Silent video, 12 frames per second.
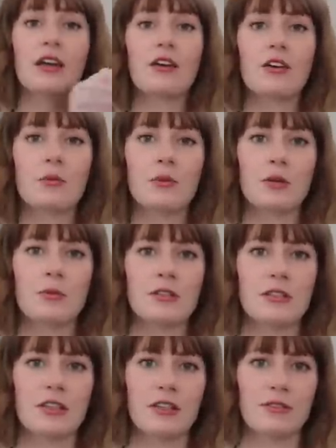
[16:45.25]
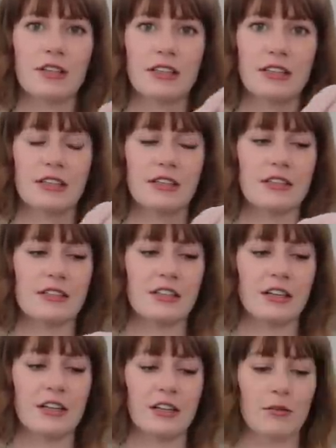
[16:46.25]
Harry pretty much lived in this
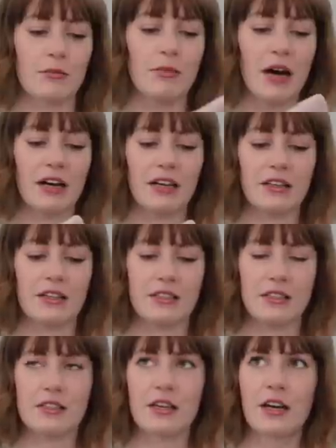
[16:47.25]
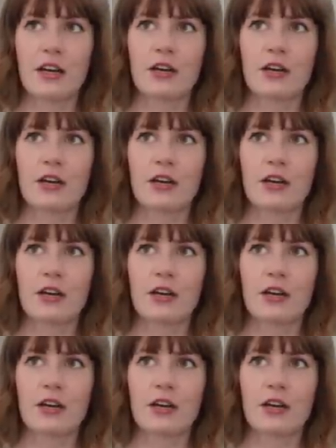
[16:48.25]
uh, bonnet. This is